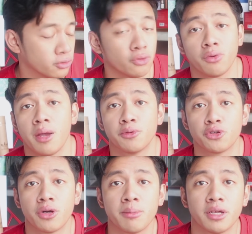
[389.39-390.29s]
So I'm
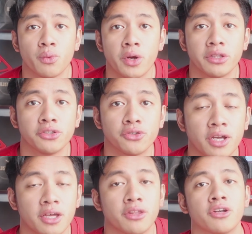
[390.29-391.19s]
sure I'm gonna wear this
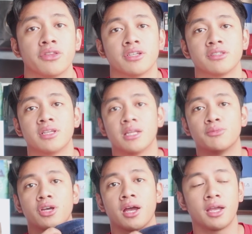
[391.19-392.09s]
together, this
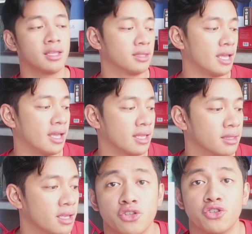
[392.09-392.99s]
denim jacket
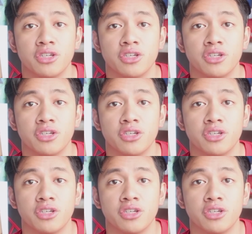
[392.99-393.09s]
and the